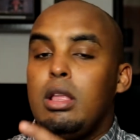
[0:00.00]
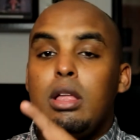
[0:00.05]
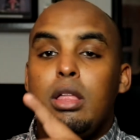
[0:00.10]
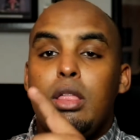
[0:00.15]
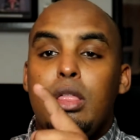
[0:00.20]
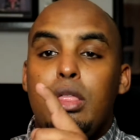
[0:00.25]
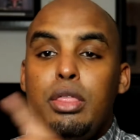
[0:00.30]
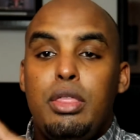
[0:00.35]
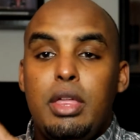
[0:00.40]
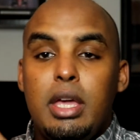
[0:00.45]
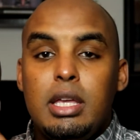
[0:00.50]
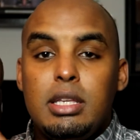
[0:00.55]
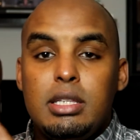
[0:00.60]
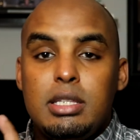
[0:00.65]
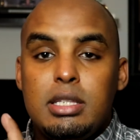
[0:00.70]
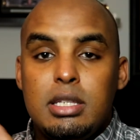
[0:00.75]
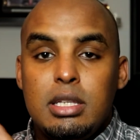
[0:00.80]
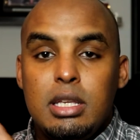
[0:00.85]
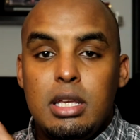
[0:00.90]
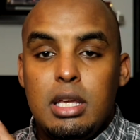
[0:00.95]

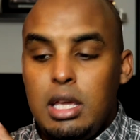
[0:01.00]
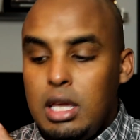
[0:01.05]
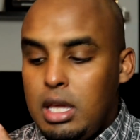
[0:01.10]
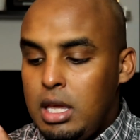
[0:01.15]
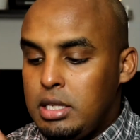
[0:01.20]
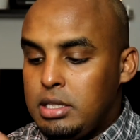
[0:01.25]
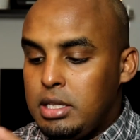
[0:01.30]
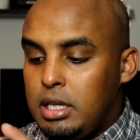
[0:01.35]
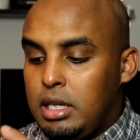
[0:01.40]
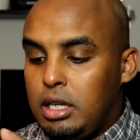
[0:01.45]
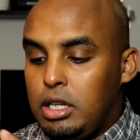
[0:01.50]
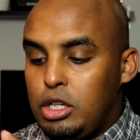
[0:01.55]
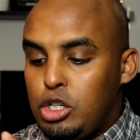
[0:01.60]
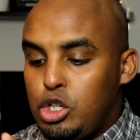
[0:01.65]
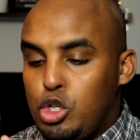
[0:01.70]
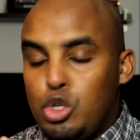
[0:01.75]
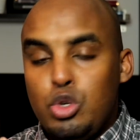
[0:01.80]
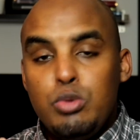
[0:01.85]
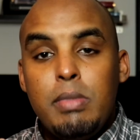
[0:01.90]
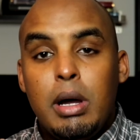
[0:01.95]
This is a
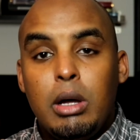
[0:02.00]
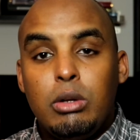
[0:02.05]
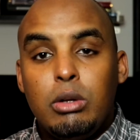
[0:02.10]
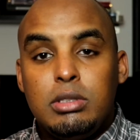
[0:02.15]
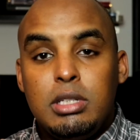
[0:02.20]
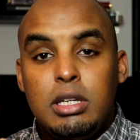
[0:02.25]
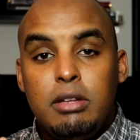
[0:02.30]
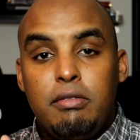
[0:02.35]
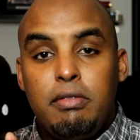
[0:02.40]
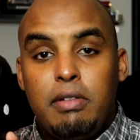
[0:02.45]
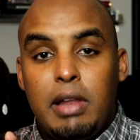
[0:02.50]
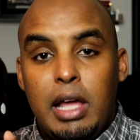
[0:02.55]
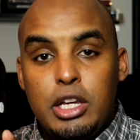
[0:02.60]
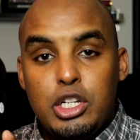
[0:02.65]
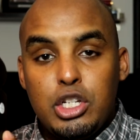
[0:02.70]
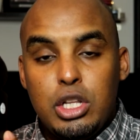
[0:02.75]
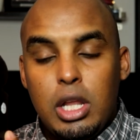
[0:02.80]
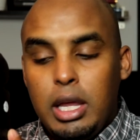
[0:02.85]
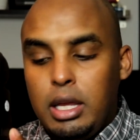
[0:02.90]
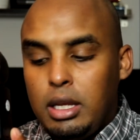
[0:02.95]
shoe-mounted
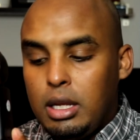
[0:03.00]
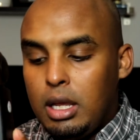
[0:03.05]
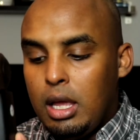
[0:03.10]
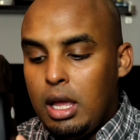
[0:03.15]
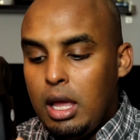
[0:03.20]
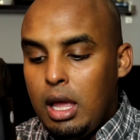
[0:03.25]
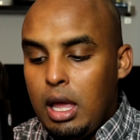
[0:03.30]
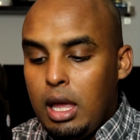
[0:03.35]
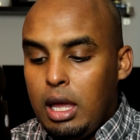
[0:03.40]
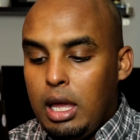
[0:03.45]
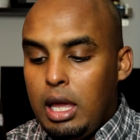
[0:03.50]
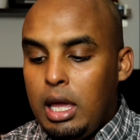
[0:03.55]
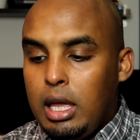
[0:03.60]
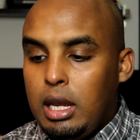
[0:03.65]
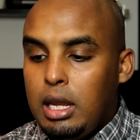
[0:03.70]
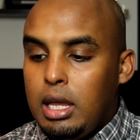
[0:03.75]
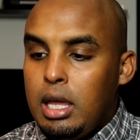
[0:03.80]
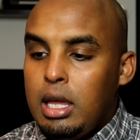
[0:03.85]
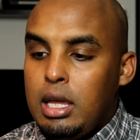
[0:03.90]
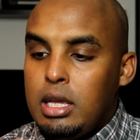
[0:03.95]
flashlight.
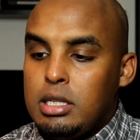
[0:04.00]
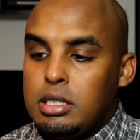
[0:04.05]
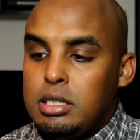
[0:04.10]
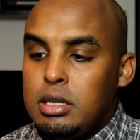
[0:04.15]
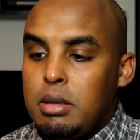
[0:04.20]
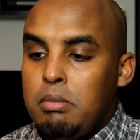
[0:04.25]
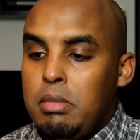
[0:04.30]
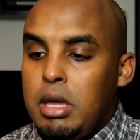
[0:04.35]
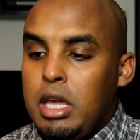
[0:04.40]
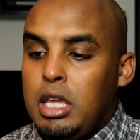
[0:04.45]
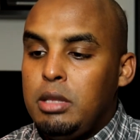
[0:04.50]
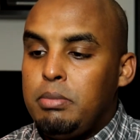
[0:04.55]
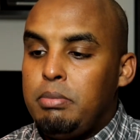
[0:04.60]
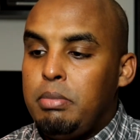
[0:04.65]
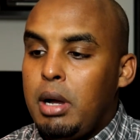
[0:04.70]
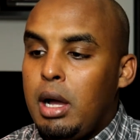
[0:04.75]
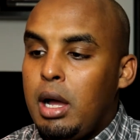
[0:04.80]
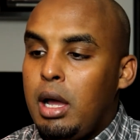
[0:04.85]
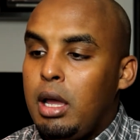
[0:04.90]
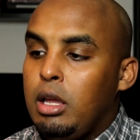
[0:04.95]
It is made
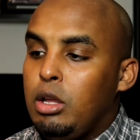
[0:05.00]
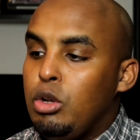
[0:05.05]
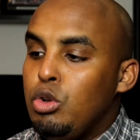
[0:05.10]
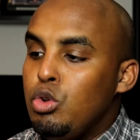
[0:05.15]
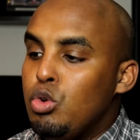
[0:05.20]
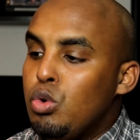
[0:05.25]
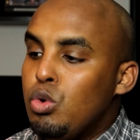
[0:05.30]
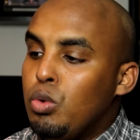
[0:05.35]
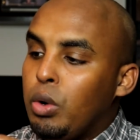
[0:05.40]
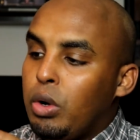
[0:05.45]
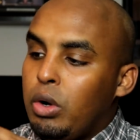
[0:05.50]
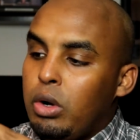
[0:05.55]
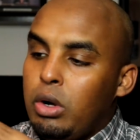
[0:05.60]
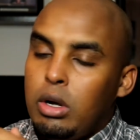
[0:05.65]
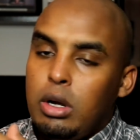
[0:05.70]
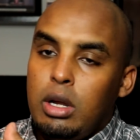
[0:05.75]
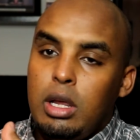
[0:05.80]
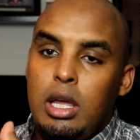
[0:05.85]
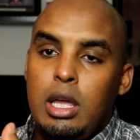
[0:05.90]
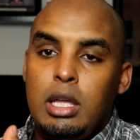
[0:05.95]
by Neewer.
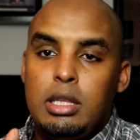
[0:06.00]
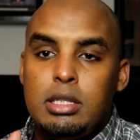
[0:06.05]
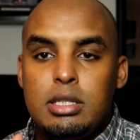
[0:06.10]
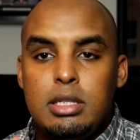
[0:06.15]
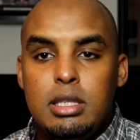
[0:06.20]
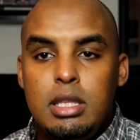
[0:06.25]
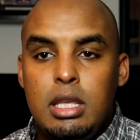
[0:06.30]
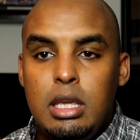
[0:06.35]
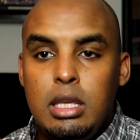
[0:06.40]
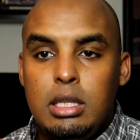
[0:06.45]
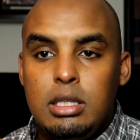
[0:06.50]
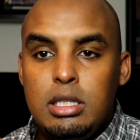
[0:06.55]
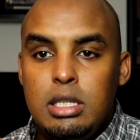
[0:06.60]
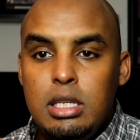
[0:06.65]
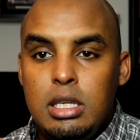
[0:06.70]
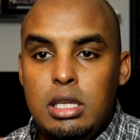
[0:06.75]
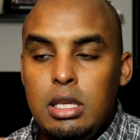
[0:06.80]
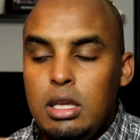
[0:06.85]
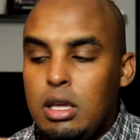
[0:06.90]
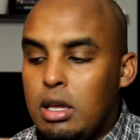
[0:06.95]
It's the
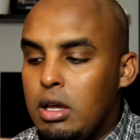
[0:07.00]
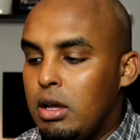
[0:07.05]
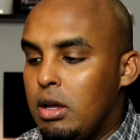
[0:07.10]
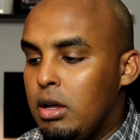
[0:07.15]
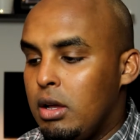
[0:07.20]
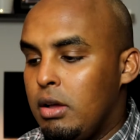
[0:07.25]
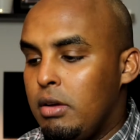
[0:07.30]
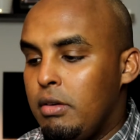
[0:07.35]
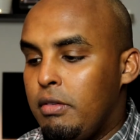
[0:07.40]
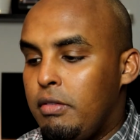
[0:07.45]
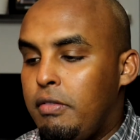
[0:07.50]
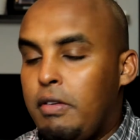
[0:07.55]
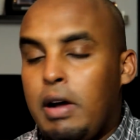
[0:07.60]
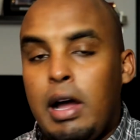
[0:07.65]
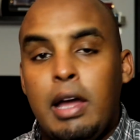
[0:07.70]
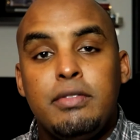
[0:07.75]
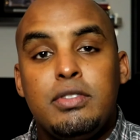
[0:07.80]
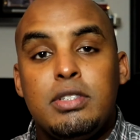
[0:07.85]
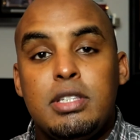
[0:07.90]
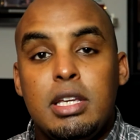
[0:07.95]

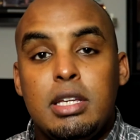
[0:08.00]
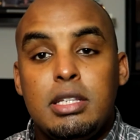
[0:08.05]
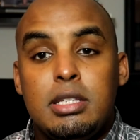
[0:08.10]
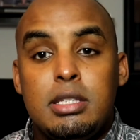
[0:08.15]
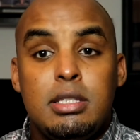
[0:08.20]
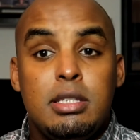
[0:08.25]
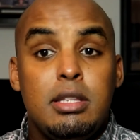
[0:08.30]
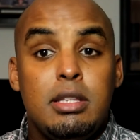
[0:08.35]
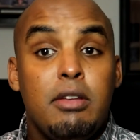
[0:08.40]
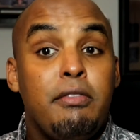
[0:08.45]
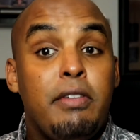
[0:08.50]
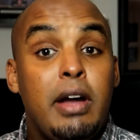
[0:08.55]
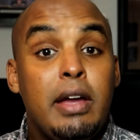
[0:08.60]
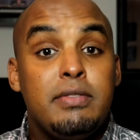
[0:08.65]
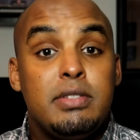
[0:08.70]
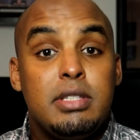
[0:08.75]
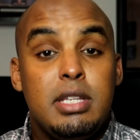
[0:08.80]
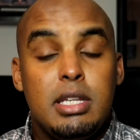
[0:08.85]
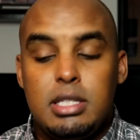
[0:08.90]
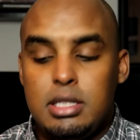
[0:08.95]

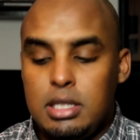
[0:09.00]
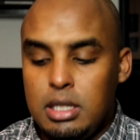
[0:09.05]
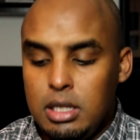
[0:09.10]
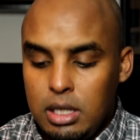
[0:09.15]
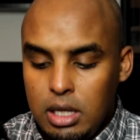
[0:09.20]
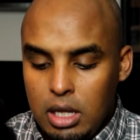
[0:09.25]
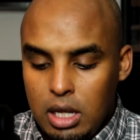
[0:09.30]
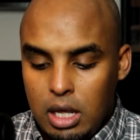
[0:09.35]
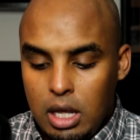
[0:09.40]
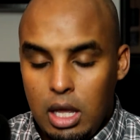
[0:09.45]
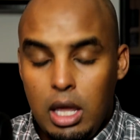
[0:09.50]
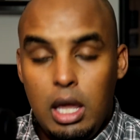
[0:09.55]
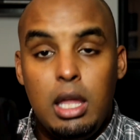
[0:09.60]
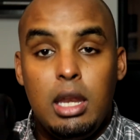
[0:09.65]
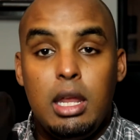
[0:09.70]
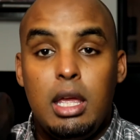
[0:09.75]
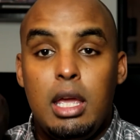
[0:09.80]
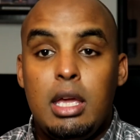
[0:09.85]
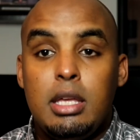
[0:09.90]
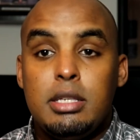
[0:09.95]
TT560.
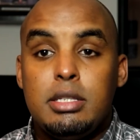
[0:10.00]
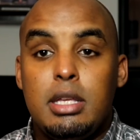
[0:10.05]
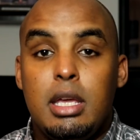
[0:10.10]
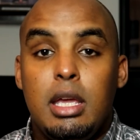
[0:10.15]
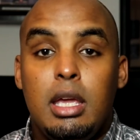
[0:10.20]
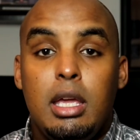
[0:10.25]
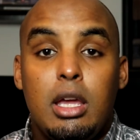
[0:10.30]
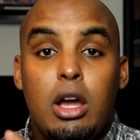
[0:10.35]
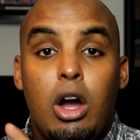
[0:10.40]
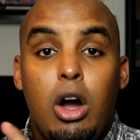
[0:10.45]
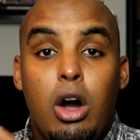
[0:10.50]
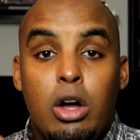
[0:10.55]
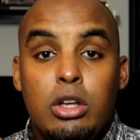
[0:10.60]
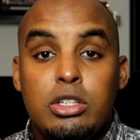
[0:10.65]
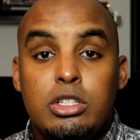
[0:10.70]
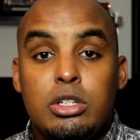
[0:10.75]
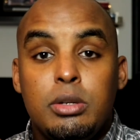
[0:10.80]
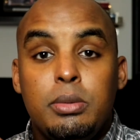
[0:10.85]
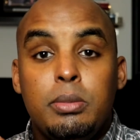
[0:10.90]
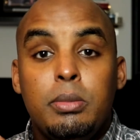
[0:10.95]
It is an
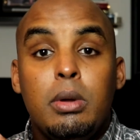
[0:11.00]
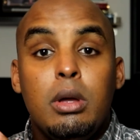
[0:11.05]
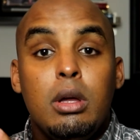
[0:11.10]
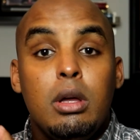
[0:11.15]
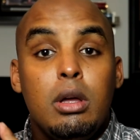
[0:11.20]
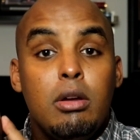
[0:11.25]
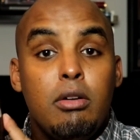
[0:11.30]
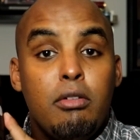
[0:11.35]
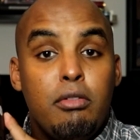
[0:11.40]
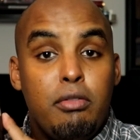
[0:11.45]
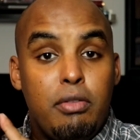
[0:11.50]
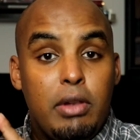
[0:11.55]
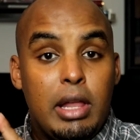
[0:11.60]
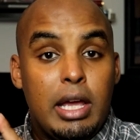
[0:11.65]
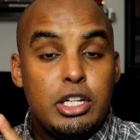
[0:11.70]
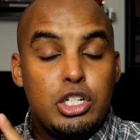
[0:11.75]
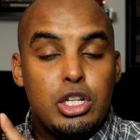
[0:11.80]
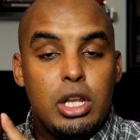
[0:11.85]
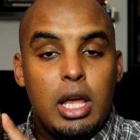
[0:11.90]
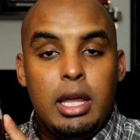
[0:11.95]
awesome
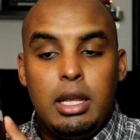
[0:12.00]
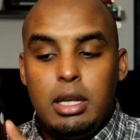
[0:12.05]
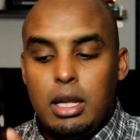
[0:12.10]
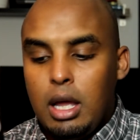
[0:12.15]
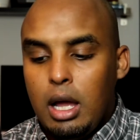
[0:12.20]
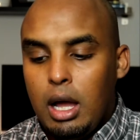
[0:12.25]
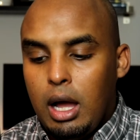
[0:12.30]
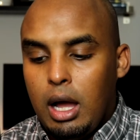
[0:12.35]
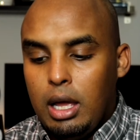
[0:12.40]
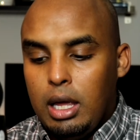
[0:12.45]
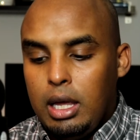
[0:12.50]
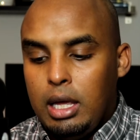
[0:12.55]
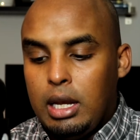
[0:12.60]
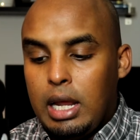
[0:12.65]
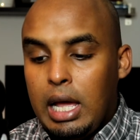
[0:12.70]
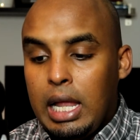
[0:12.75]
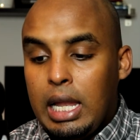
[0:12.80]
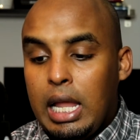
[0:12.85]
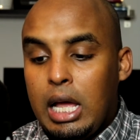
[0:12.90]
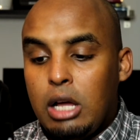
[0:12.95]
flashlight. It
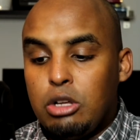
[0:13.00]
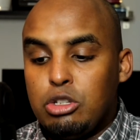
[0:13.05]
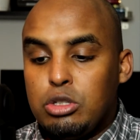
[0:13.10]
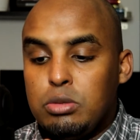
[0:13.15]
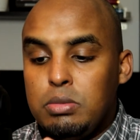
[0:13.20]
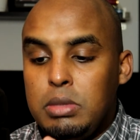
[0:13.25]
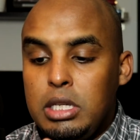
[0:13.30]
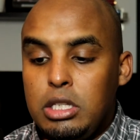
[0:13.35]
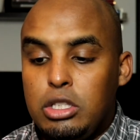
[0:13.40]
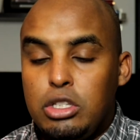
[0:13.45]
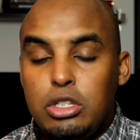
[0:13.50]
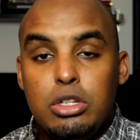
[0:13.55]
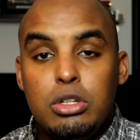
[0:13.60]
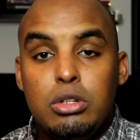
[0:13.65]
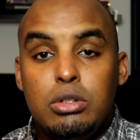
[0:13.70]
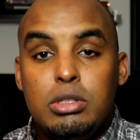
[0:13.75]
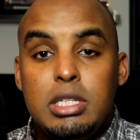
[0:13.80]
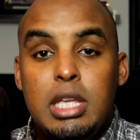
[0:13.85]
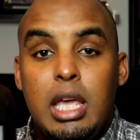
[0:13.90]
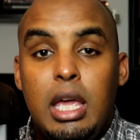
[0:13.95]
allows me
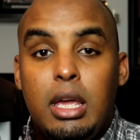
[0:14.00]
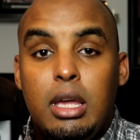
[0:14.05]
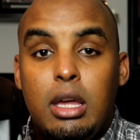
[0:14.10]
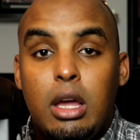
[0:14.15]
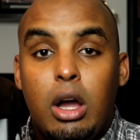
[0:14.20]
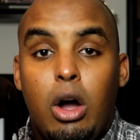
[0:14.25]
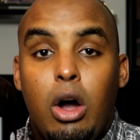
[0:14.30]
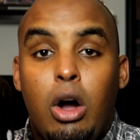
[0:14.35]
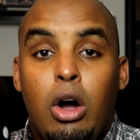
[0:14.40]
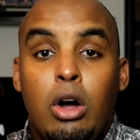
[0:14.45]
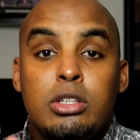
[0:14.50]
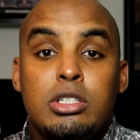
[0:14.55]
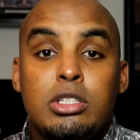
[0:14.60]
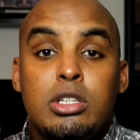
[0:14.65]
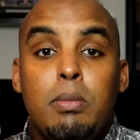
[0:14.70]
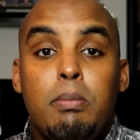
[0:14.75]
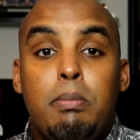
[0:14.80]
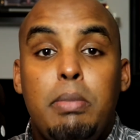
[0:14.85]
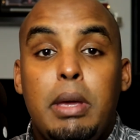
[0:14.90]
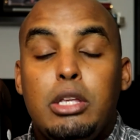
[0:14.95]
to take
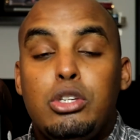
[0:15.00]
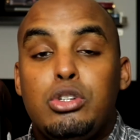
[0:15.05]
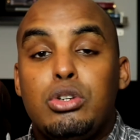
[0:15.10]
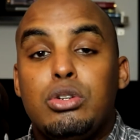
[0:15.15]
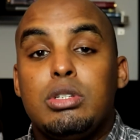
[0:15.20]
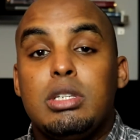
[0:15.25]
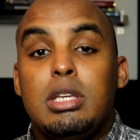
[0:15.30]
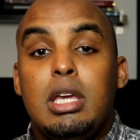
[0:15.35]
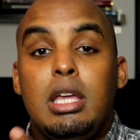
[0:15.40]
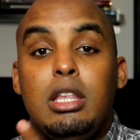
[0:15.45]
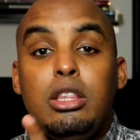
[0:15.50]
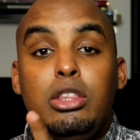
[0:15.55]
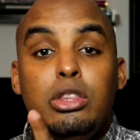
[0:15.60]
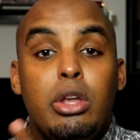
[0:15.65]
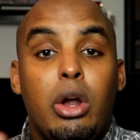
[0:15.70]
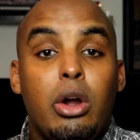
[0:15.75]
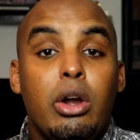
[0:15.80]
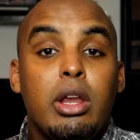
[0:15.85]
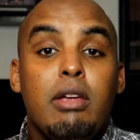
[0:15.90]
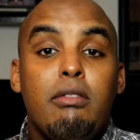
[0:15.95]
awesome pictures in
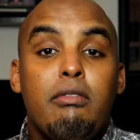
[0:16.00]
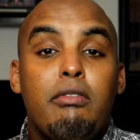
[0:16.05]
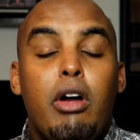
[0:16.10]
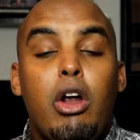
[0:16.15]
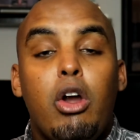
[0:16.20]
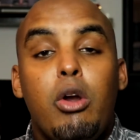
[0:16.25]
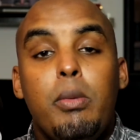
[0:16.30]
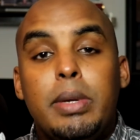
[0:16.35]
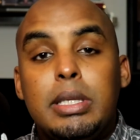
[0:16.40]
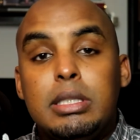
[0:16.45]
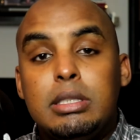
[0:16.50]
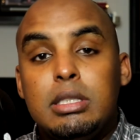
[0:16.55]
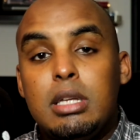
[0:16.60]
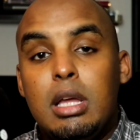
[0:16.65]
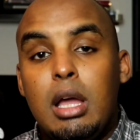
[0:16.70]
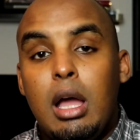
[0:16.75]
dark environments